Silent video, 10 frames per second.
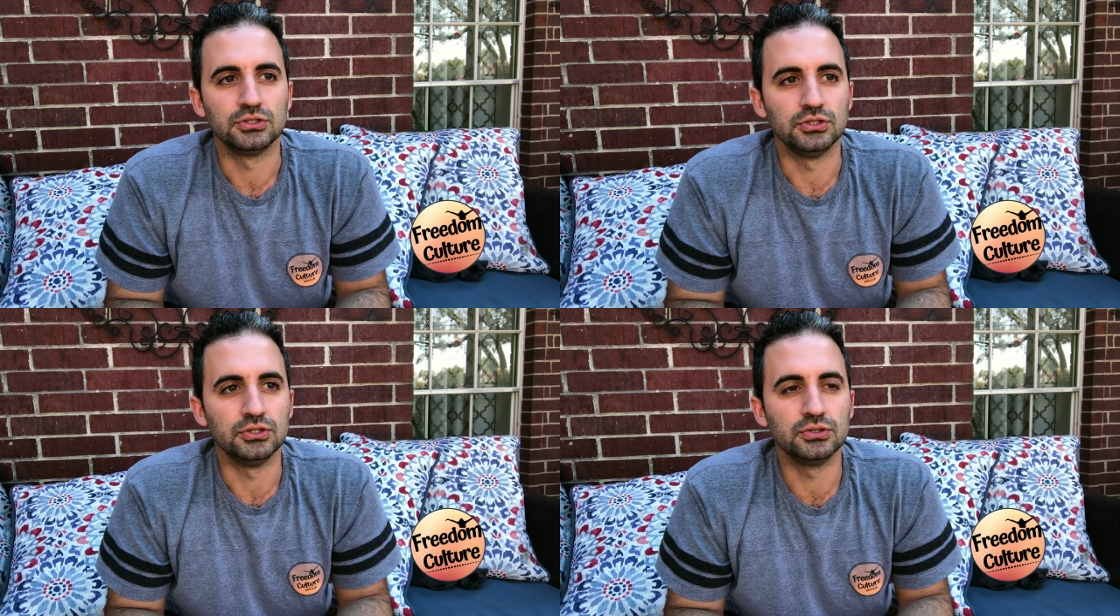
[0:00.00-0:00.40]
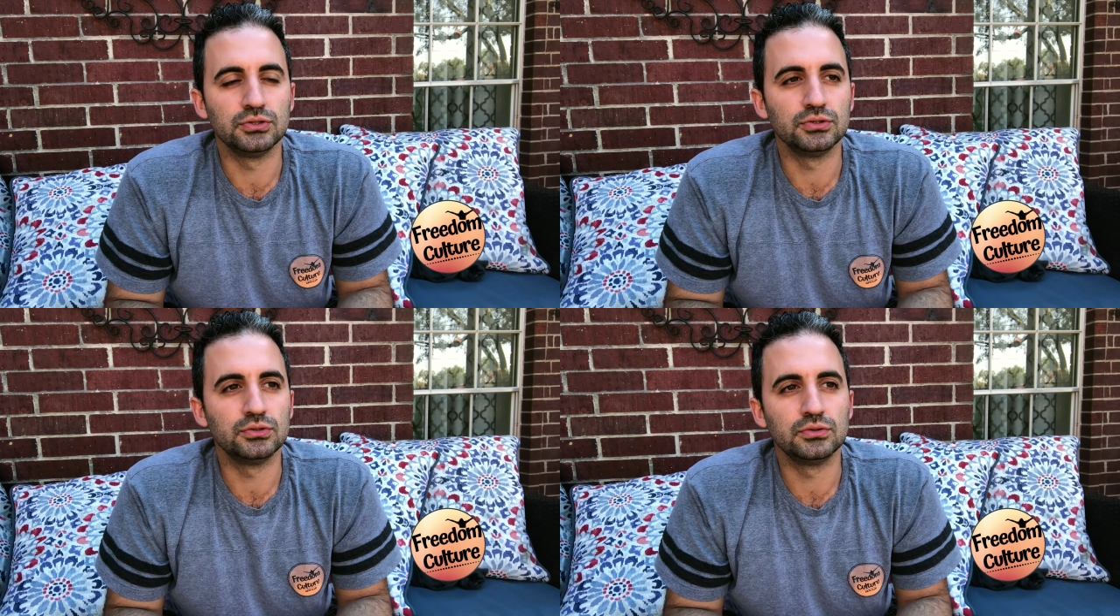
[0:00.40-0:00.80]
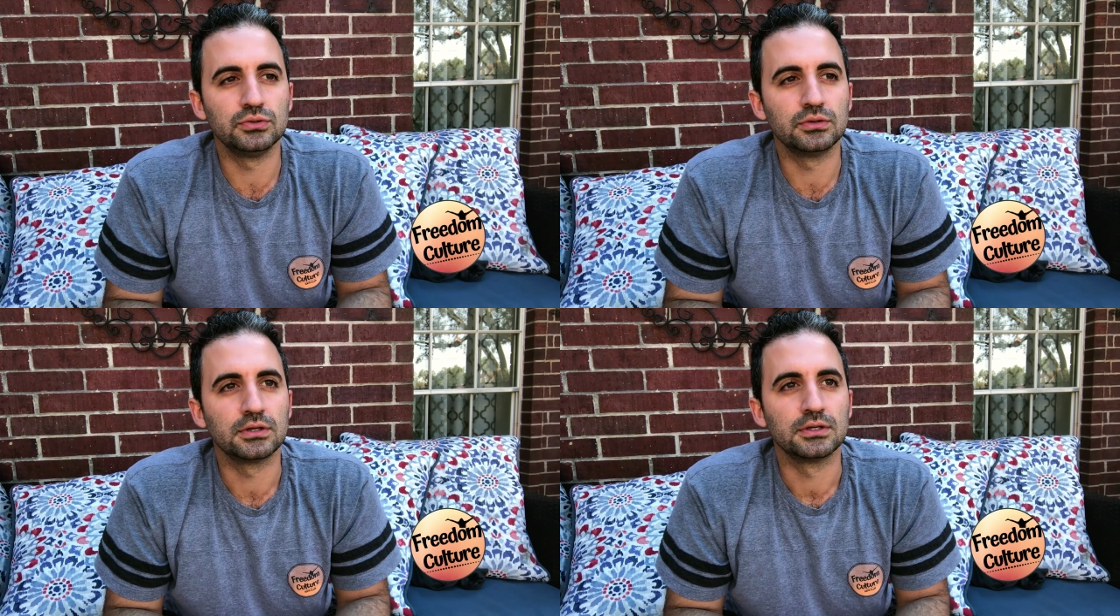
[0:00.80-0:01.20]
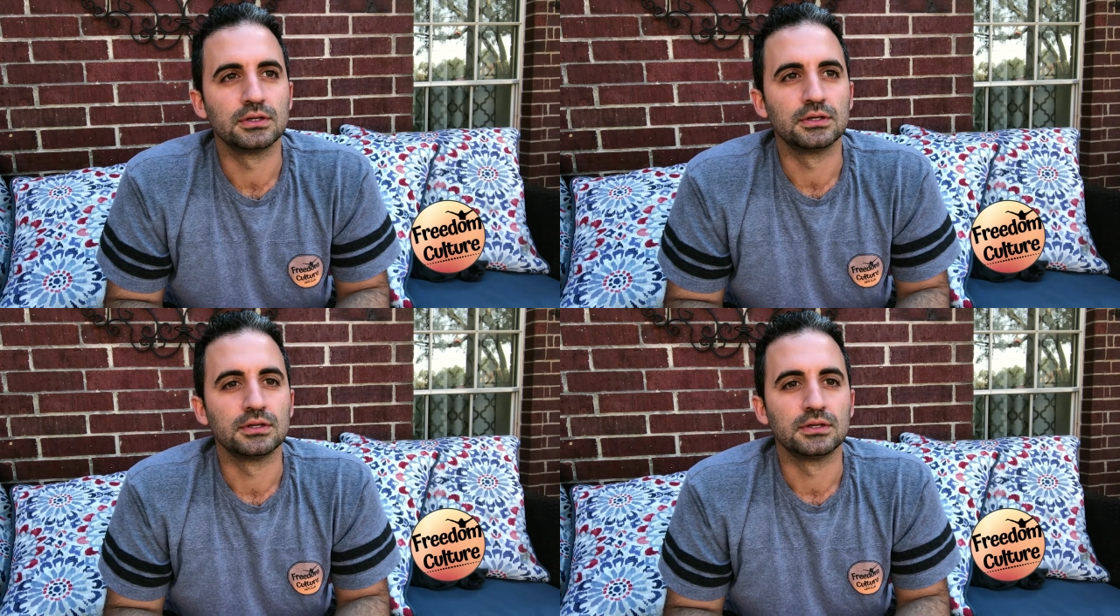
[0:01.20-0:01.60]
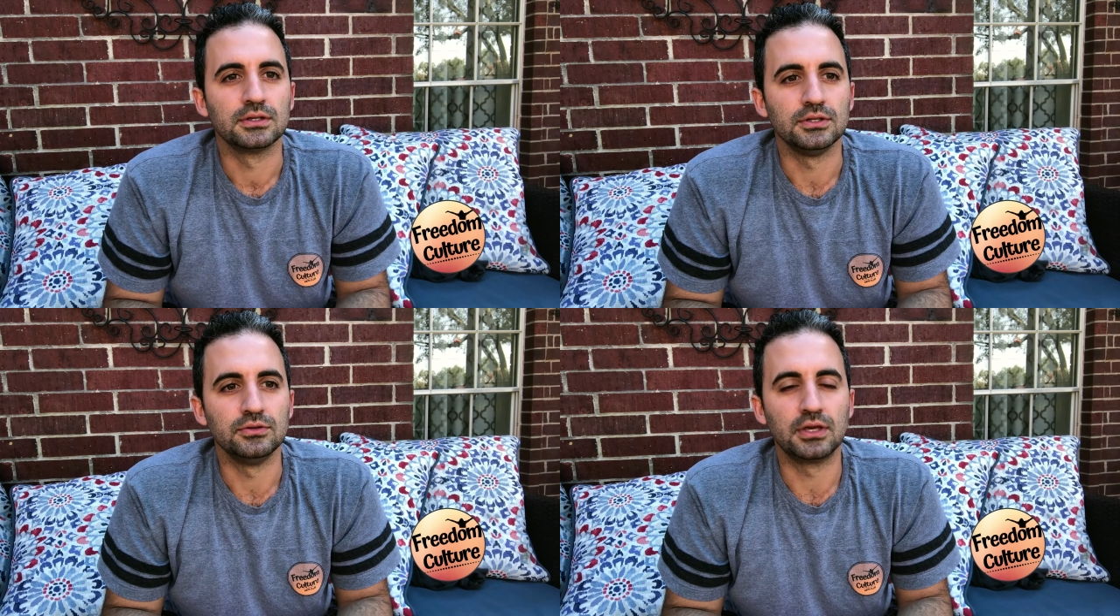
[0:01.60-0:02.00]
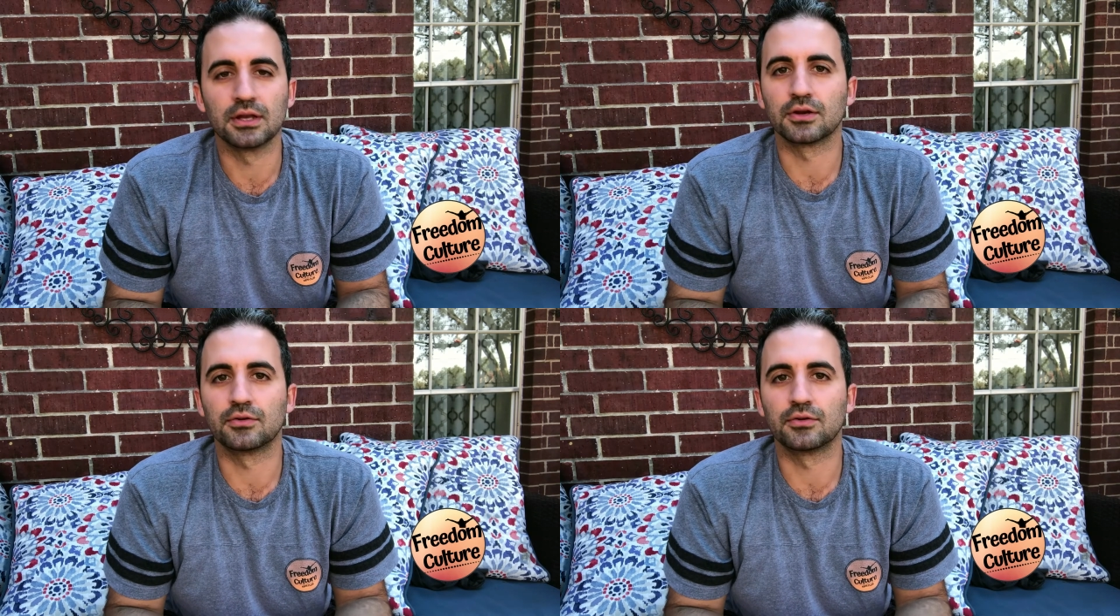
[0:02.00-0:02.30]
You get